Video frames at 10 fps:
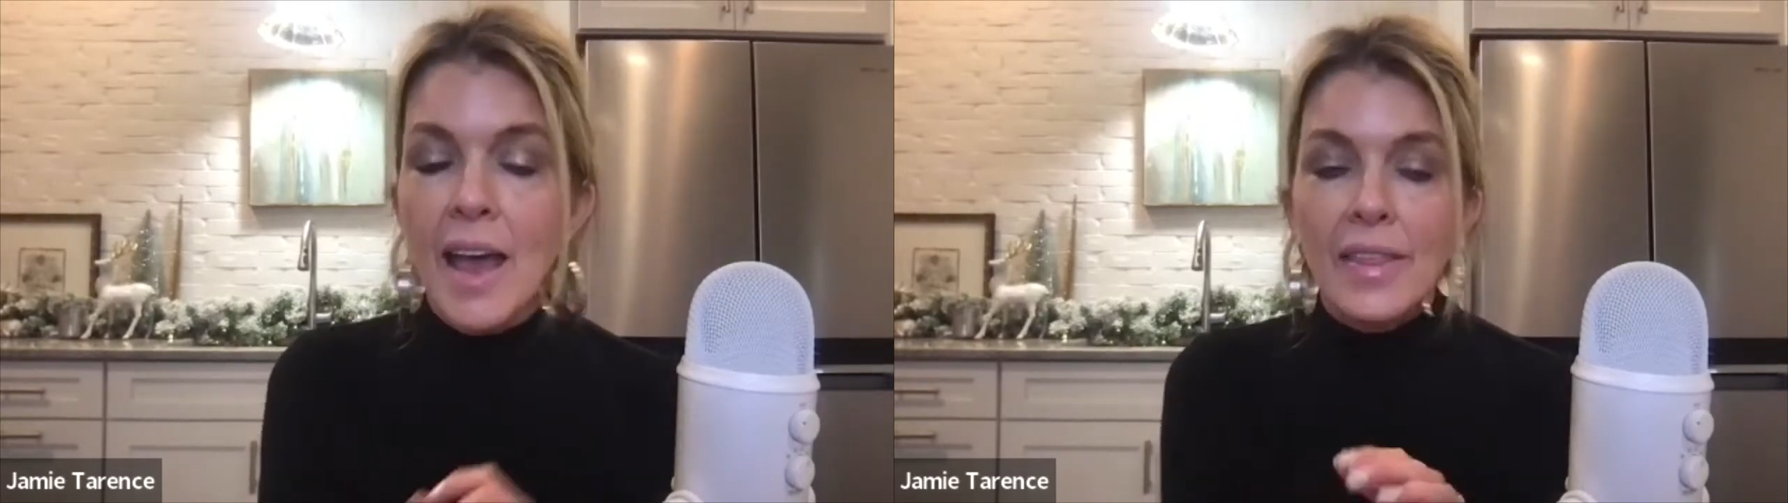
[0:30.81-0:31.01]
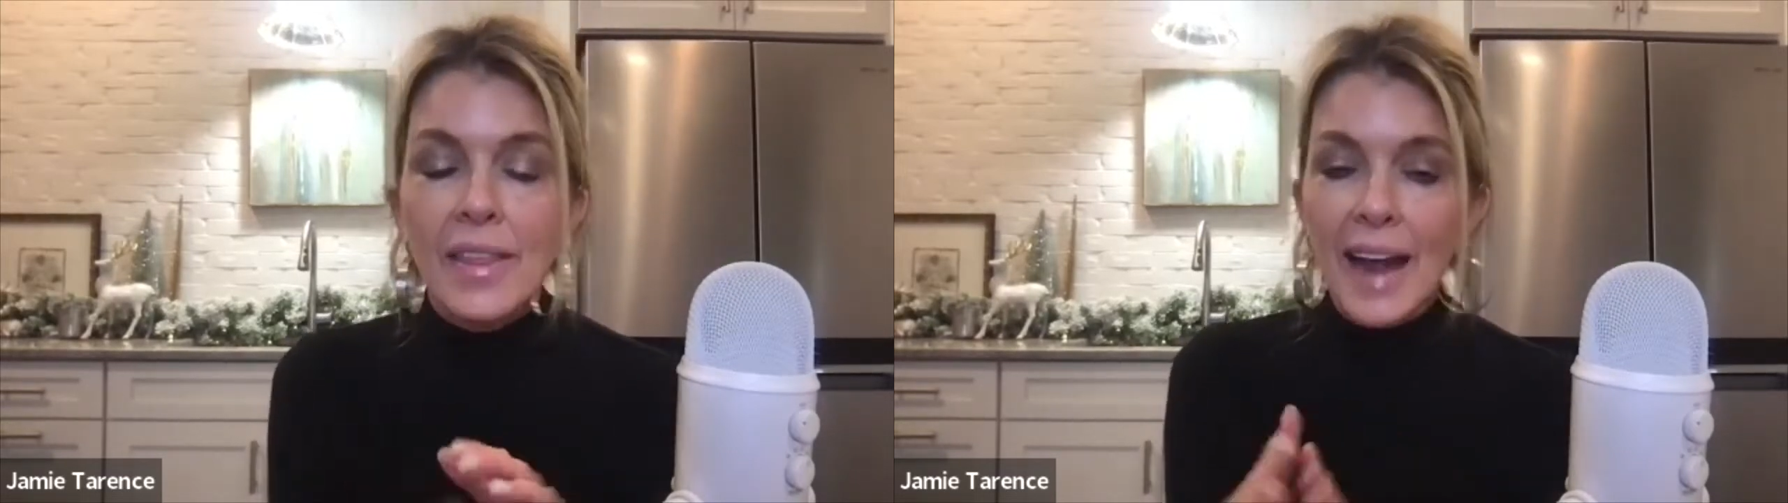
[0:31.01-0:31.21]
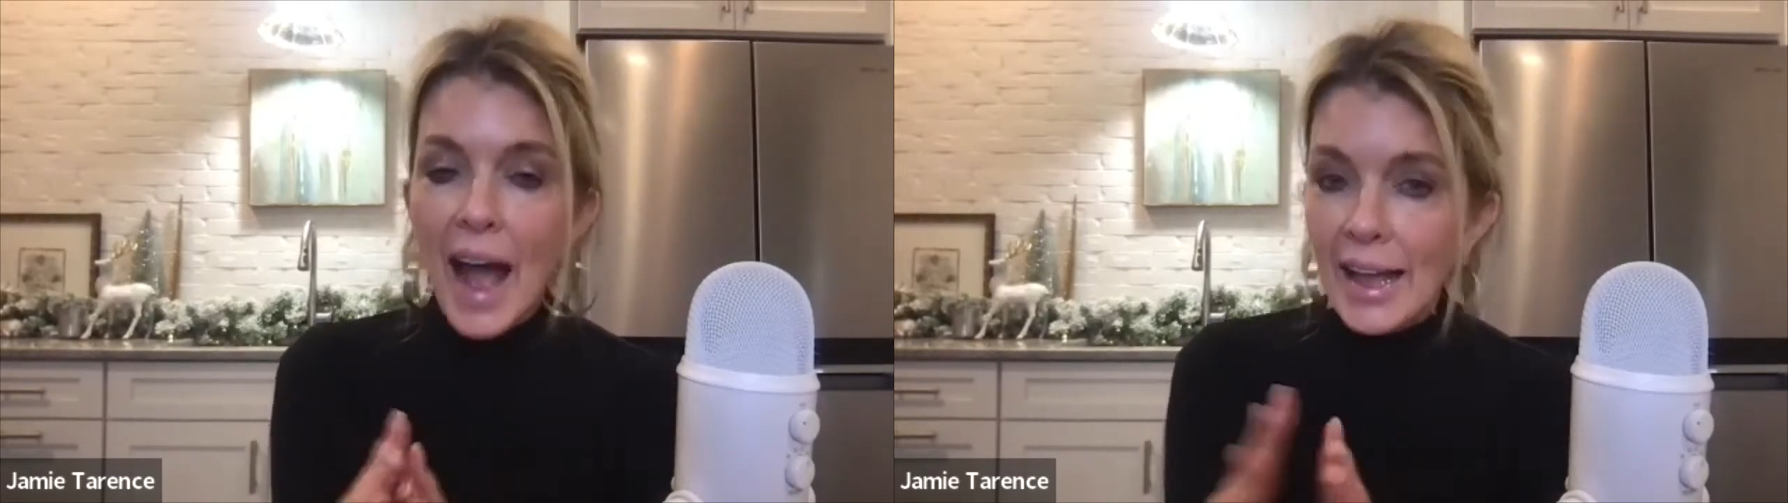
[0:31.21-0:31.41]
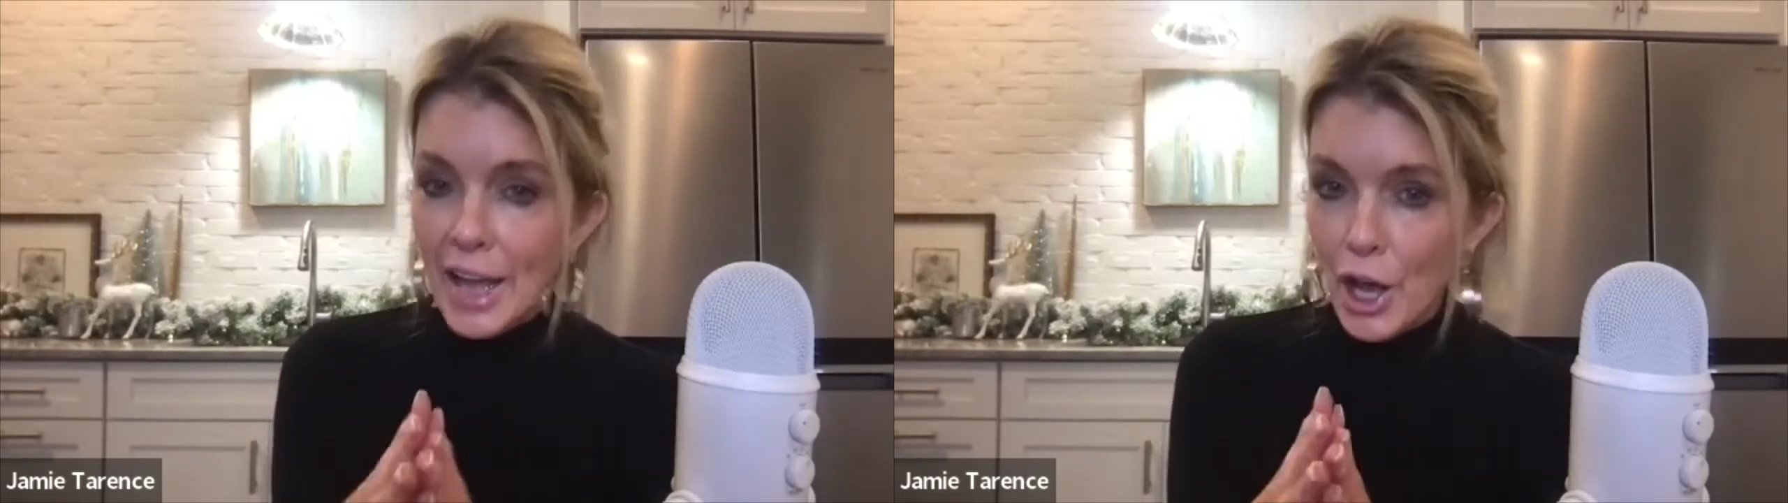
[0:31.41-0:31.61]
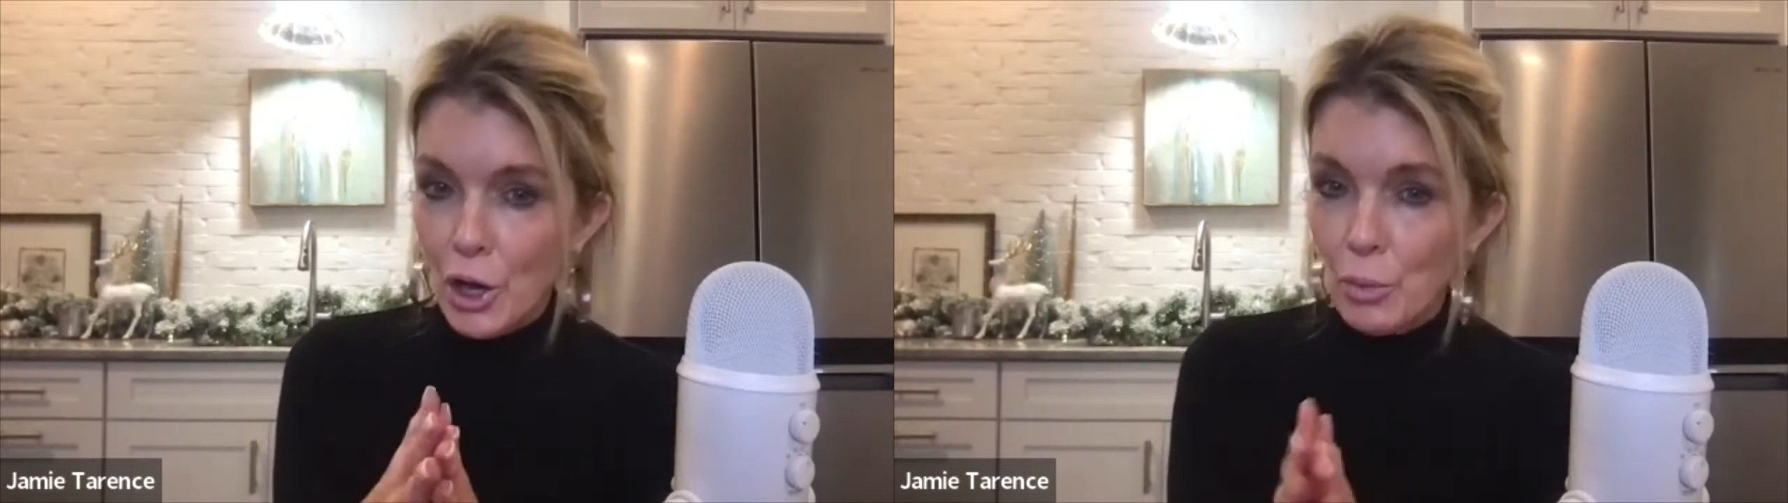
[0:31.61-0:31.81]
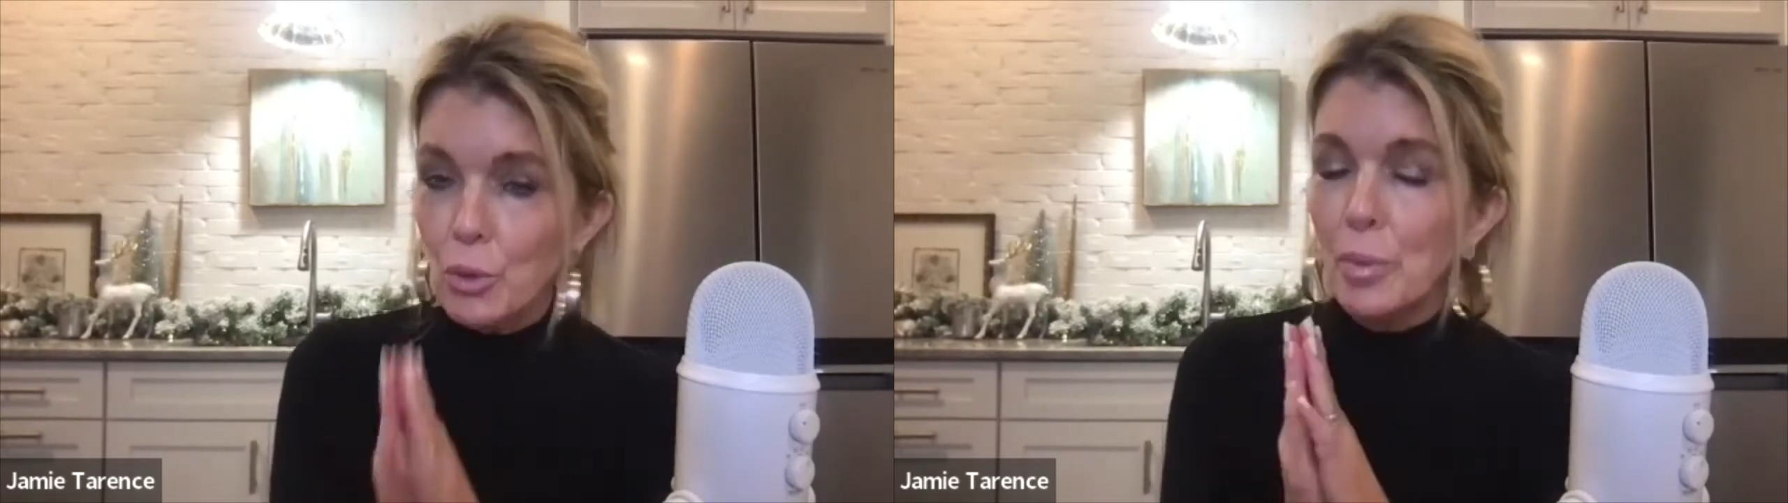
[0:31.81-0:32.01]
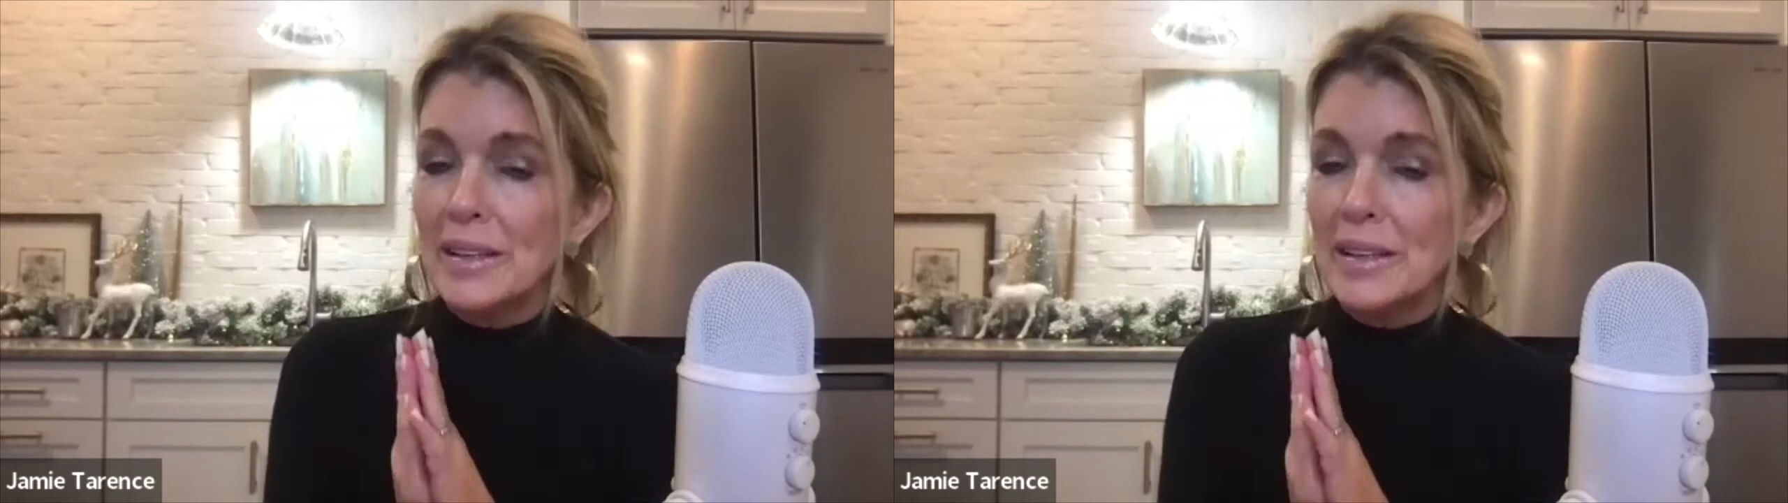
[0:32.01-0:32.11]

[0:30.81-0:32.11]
that I hope will be